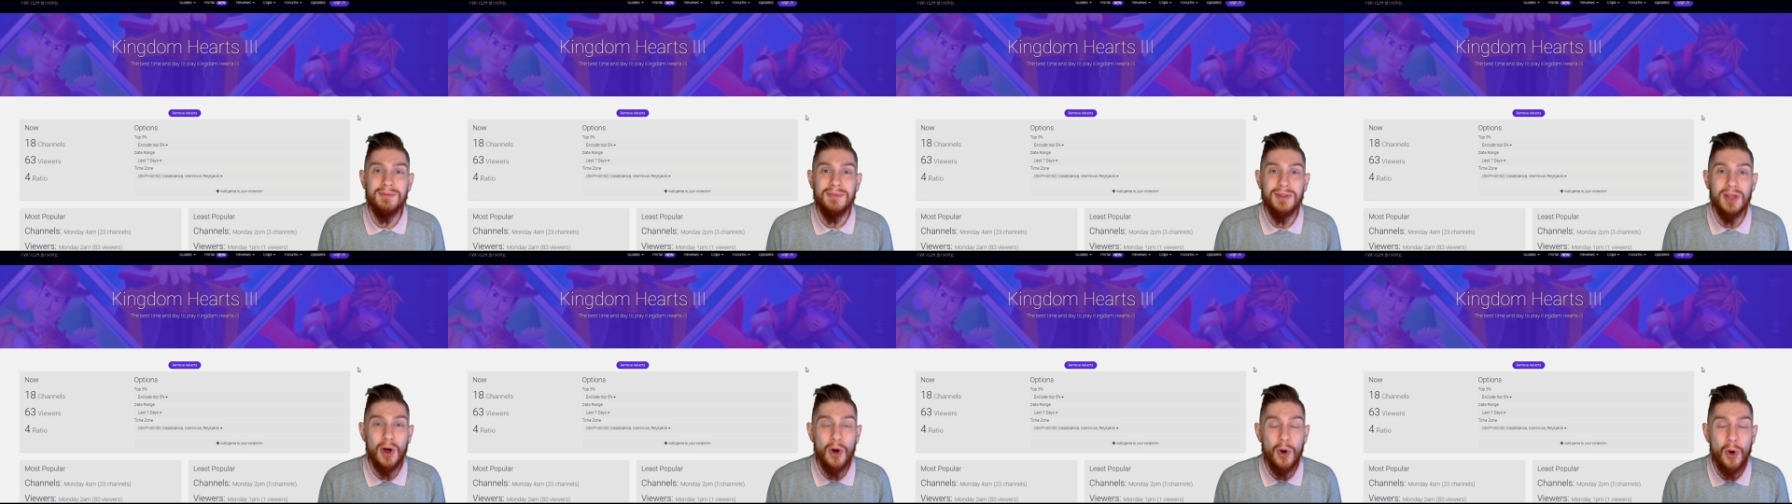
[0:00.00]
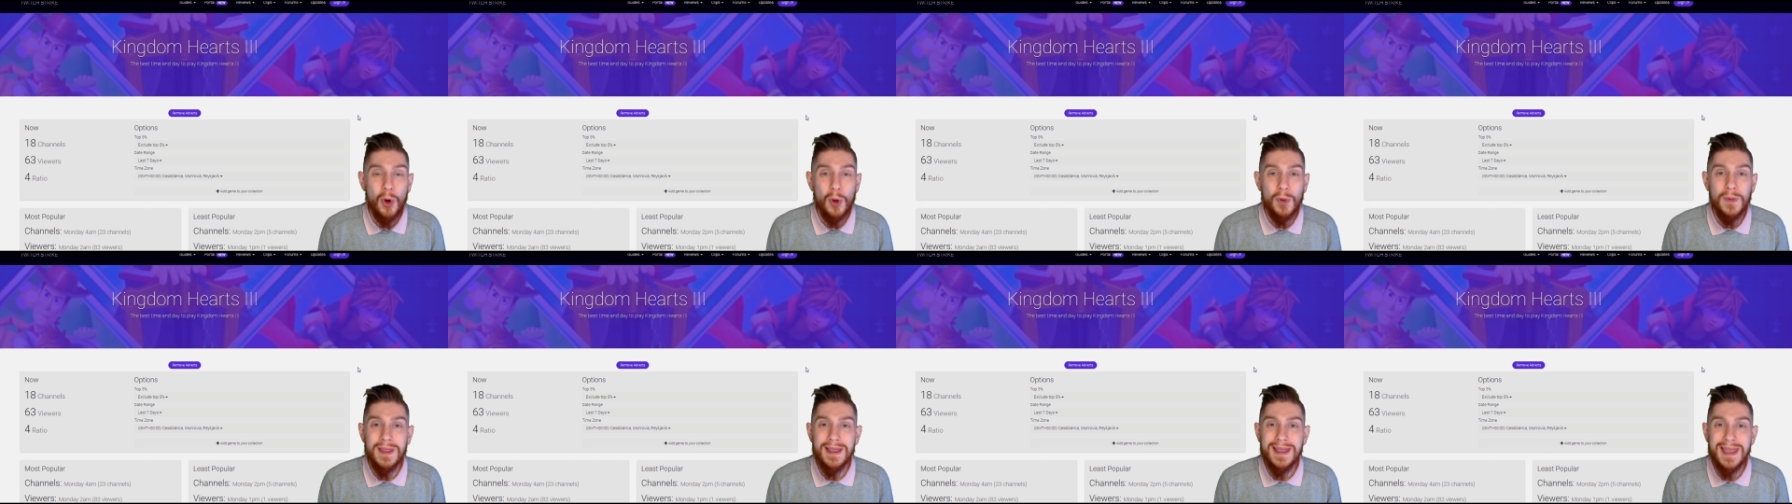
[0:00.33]
the
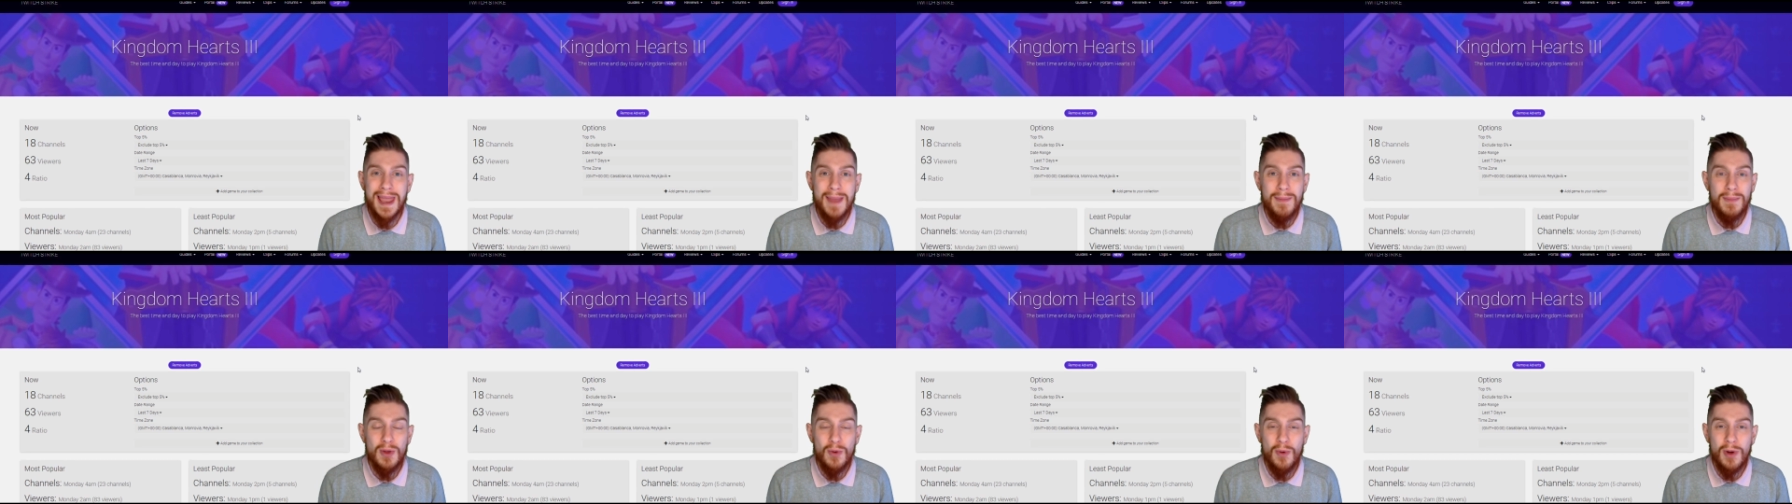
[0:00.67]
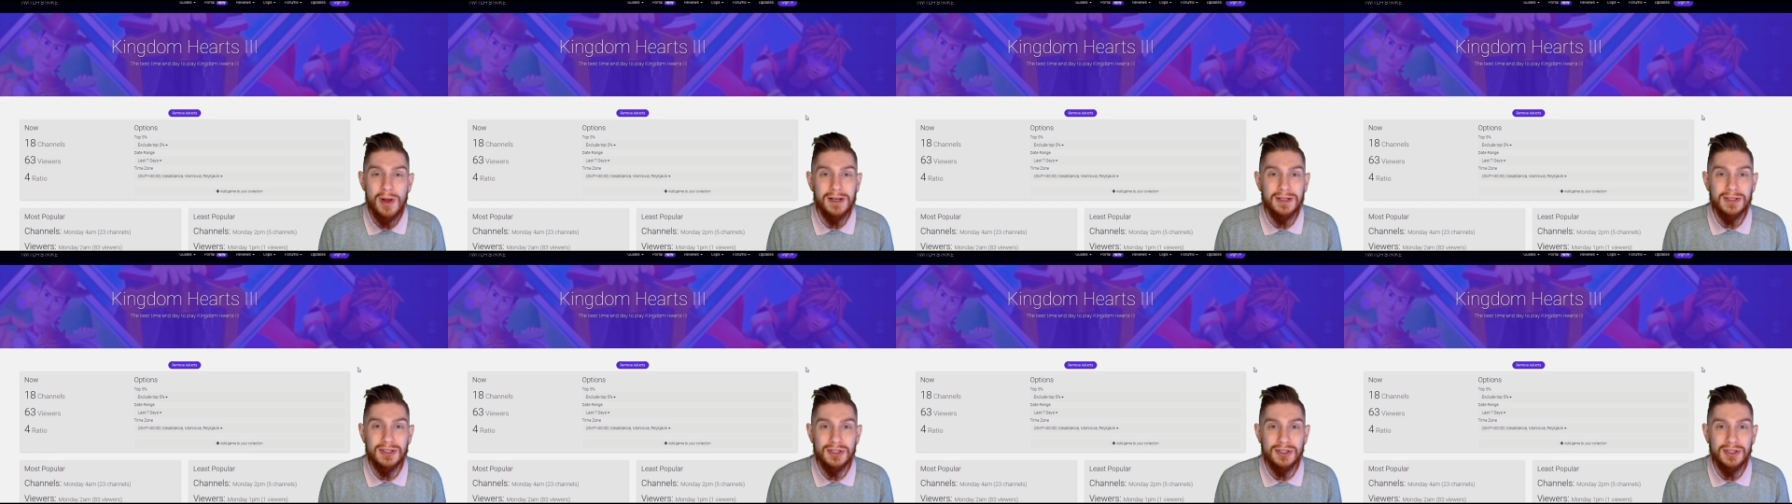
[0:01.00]
only game you
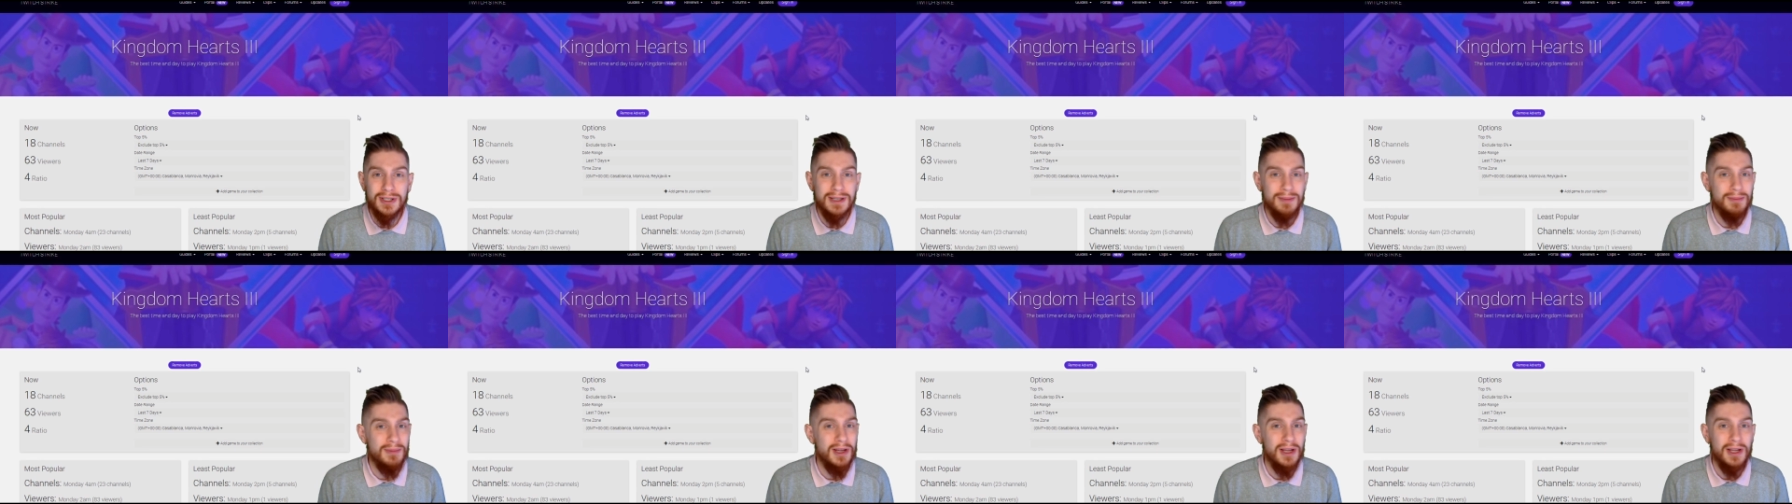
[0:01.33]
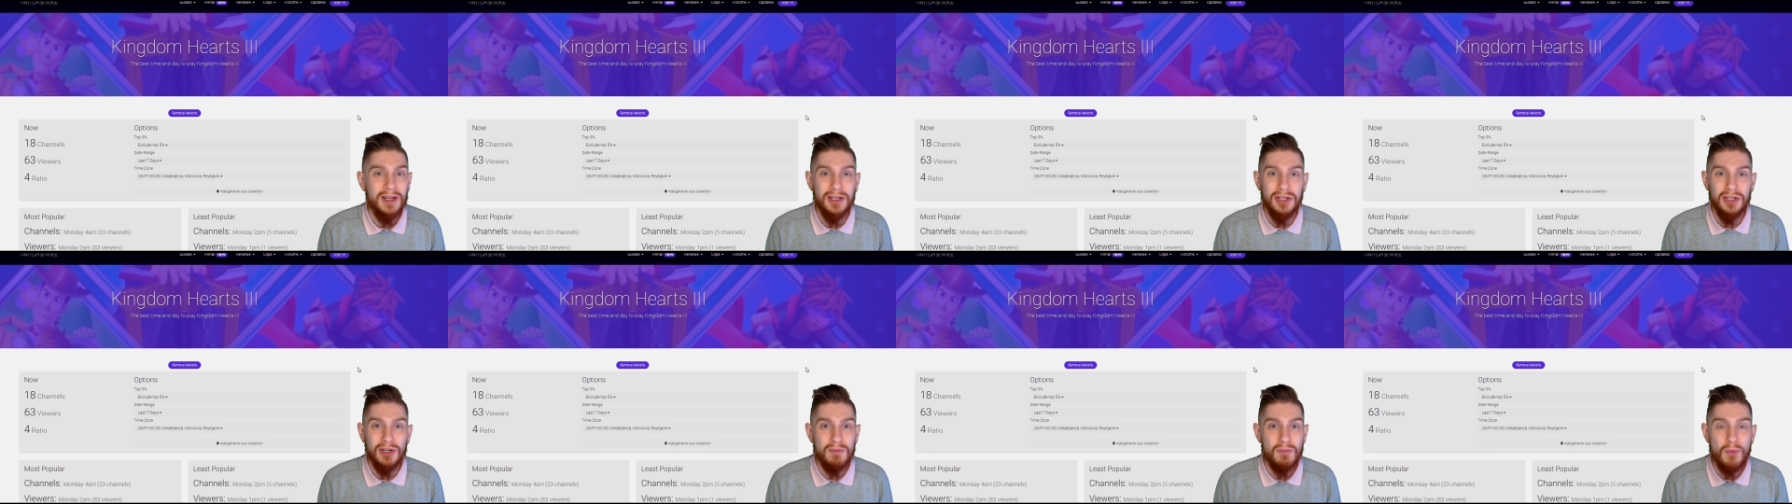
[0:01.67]
want to
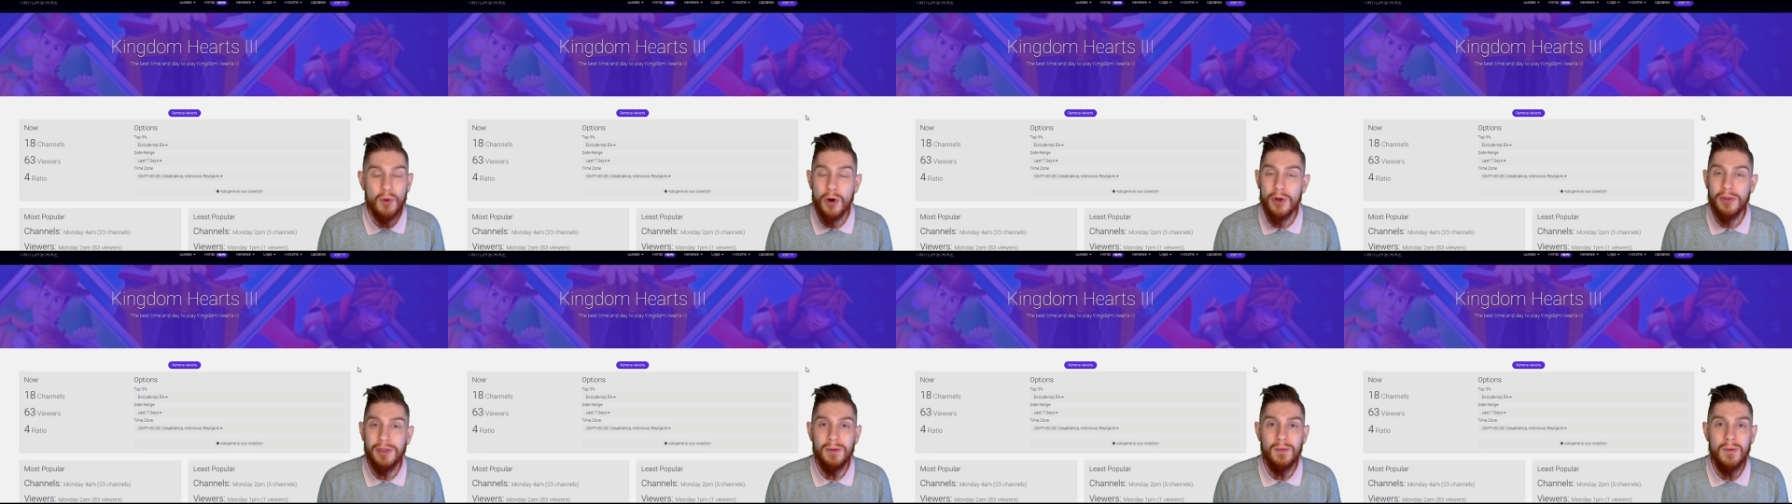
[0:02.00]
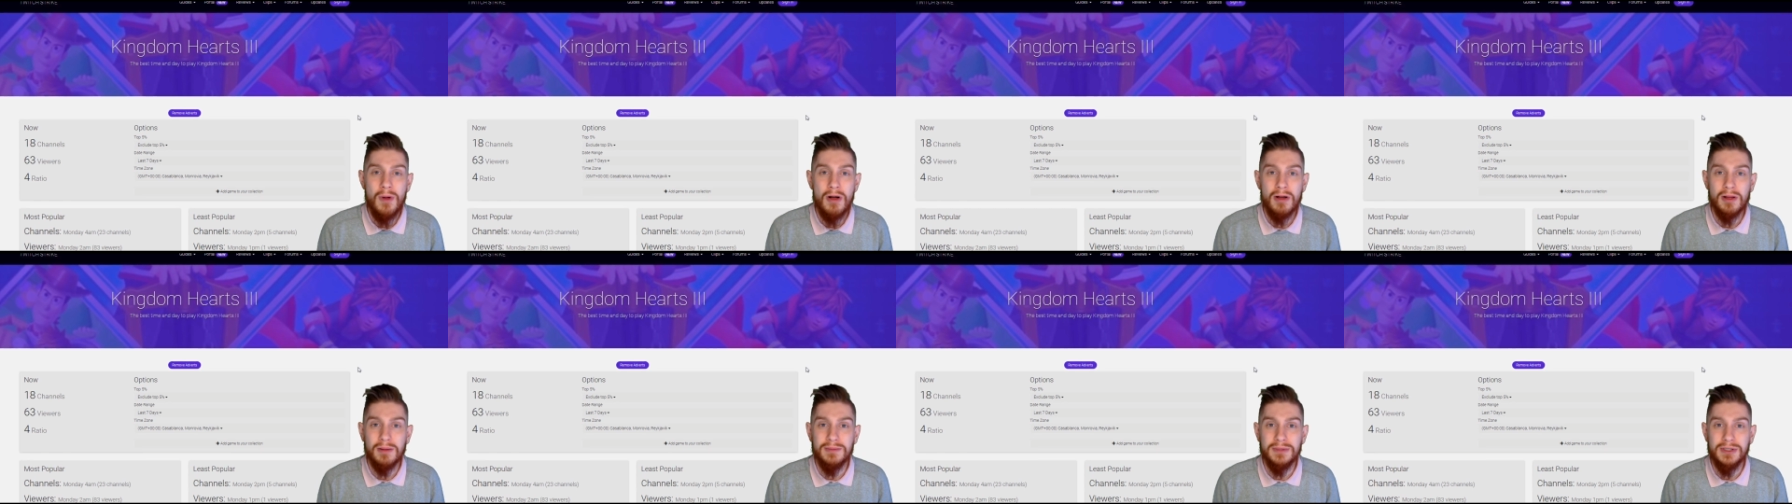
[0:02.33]
stream, you're more than
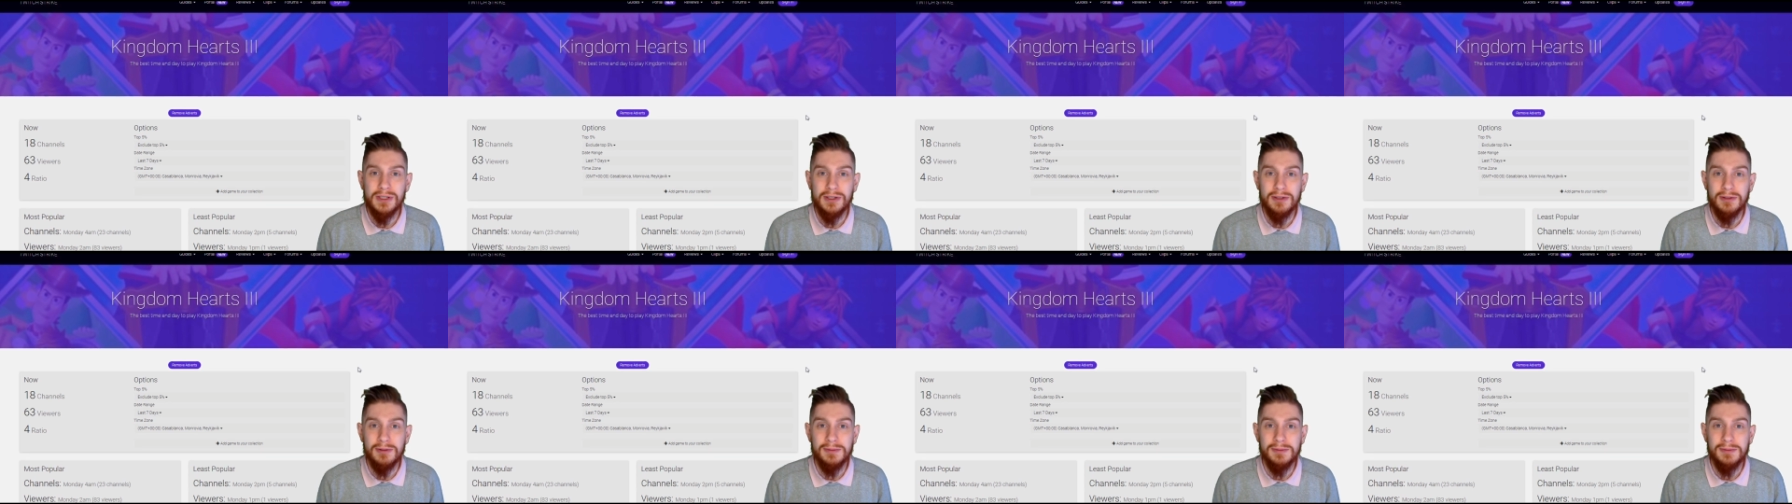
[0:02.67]
welcome to.